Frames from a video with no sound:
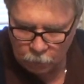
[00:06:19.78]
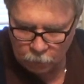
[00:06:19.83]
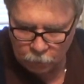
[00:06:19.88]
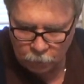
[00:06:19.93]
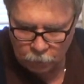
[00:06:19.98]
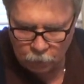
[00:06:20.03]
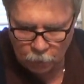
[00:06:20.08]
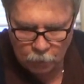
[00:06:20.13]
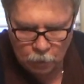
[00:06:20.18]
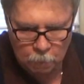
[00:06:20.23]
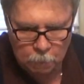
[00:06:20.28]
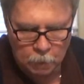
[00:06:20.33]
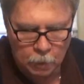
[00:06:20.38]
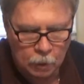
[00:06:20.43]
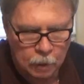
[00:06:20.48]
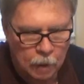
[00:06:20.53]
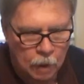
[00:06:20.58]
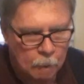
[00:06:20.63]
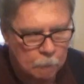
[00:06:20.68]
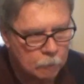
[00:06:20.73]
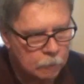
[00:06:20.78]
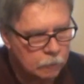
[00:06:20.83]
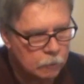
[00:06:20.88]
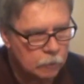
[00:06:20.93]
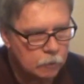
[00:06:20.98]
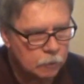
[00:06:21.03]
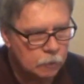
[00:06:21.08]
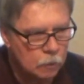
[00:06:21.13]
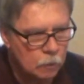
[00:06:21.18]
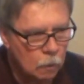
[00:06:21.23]
You're going to make habits
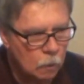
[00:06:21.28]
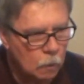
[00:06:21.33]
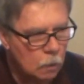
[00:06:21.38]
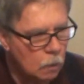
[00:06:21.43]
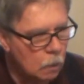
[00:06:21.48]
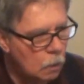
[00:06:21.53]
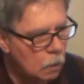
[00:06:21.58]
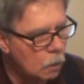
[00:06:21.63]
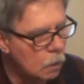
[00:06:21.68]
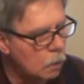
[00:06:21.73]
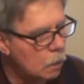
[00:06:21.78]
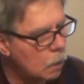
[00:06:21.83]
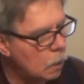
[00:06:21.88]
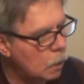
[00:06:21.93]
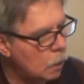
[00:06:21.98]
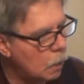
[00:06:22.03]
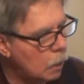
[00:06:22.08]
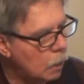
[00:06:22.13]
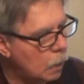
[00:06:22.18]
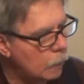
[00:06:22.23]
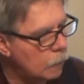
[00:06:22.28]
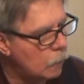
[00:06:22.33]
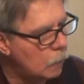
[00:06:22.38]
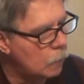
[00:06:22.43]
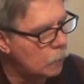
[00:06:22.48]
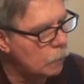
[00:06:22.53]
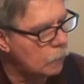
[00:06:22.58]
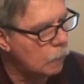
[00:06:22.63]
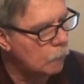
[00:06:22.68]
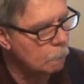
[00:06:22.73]
as you go along. And I
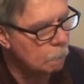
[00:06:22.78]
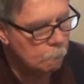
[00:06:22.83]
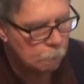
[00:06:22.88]
notice I'm